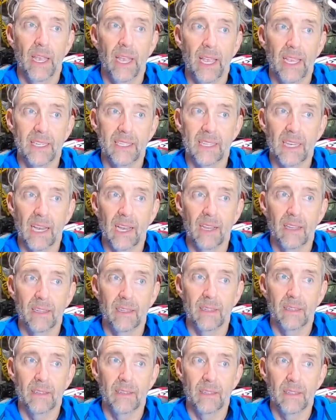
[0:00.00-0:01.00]
is that
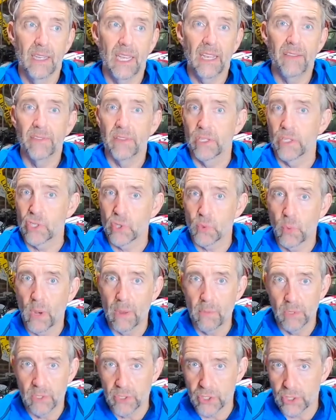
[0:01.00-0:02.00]
even the
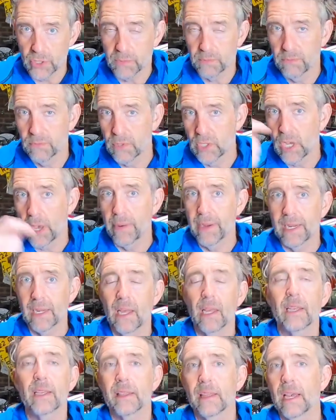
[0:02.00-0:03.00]
sweat was just going
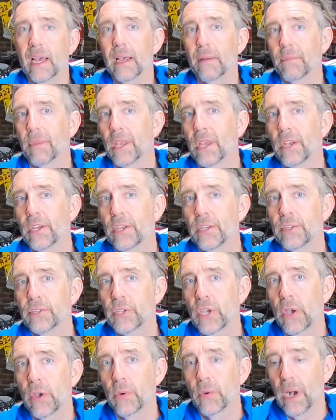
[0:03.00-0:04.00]
like that.
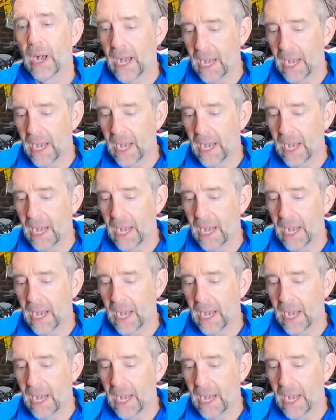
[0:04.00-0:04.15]
So